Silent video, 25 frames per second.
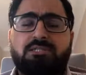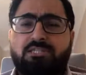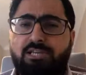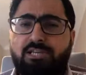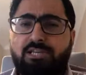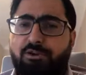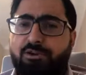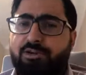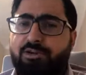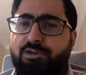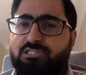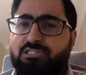
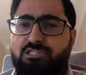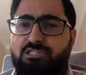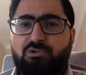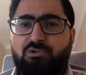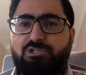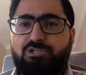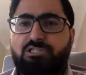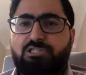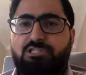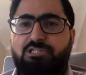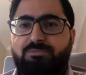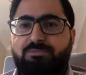security
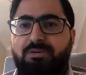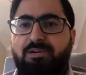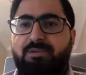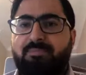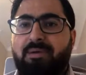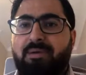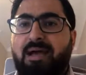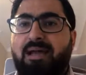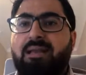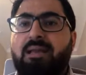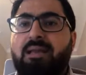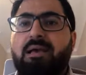situation is pretty
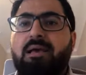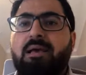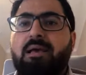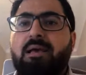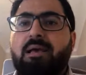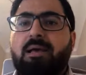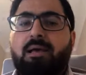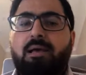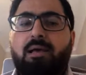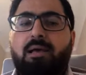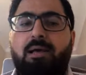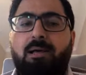bad.
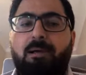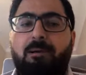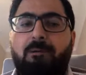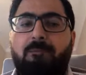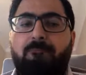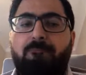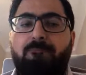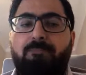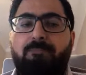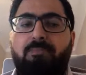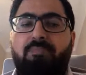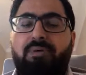
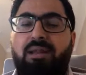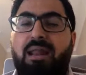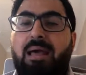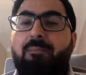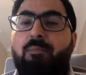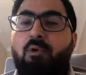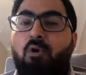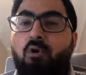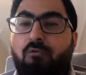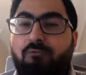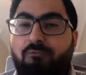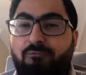But
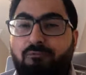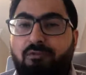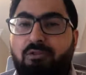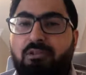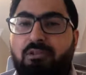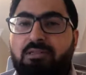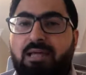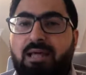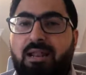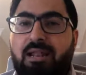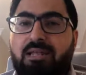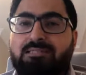I'm
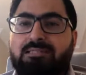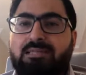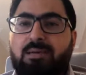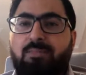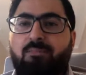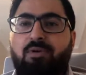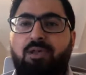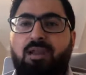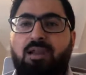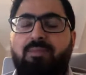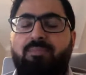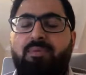hopeful that at some
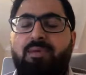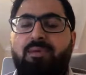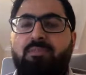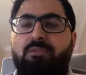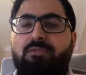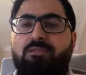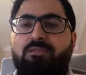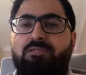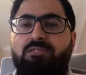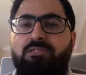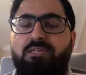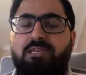point I'll be able
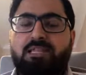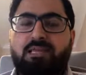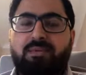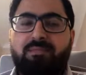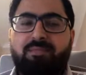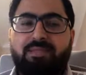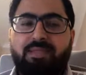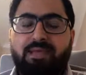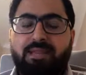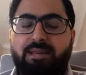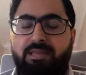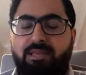to see them
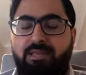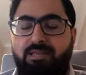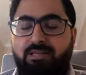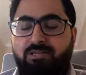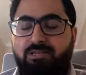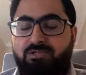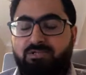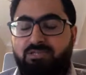and they'll get to